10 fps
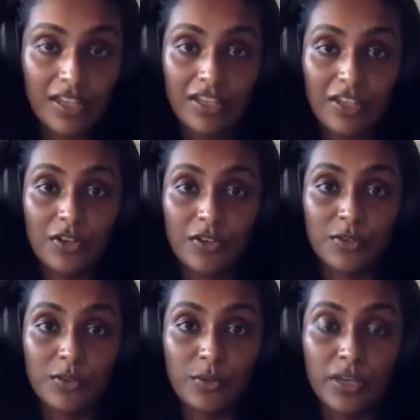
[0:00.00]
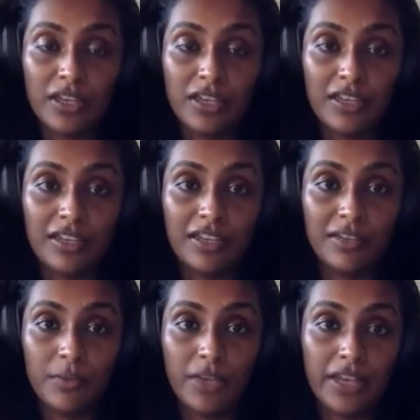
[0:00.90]
You know, we
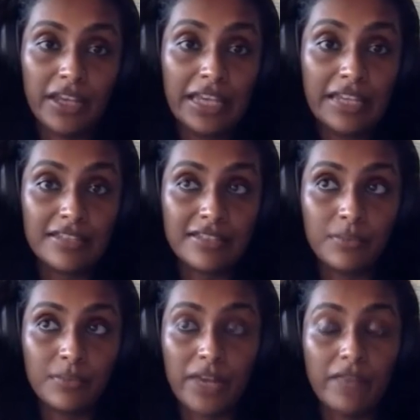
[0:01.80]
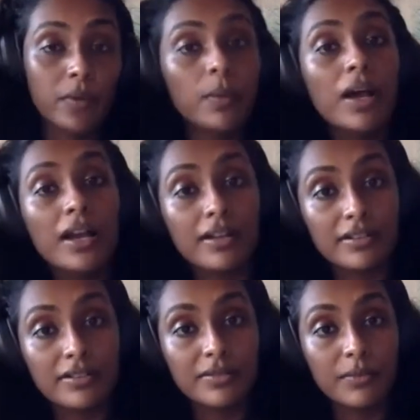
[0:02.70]
can eat whatever we want,
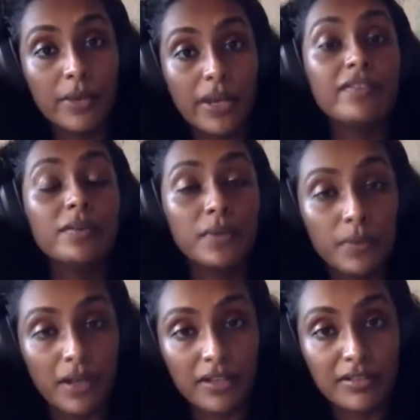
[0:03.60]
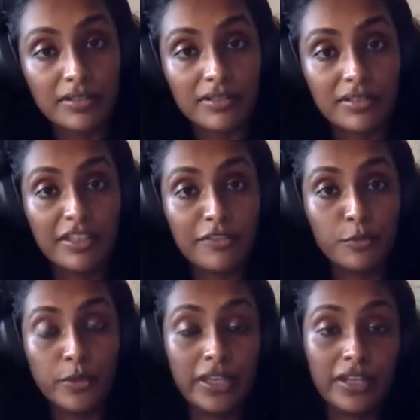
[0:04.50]
whenever we want, if
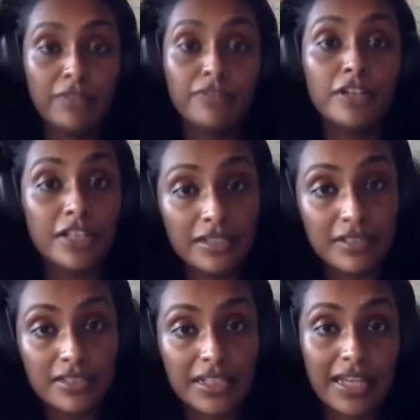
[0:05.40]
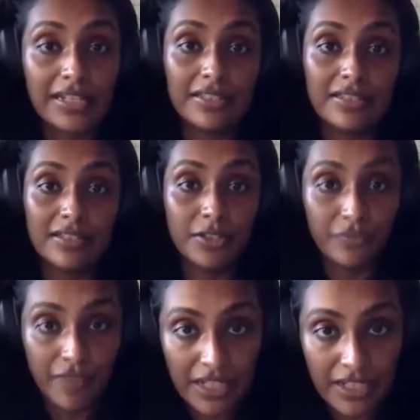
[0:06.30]
we can afford it and it's
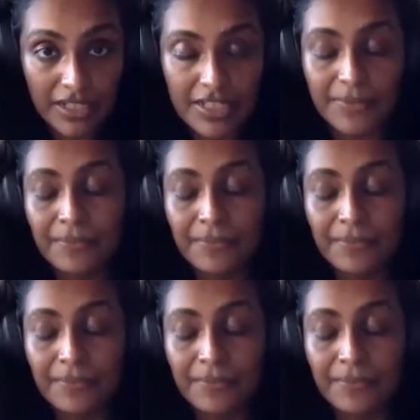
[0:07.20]
convenient.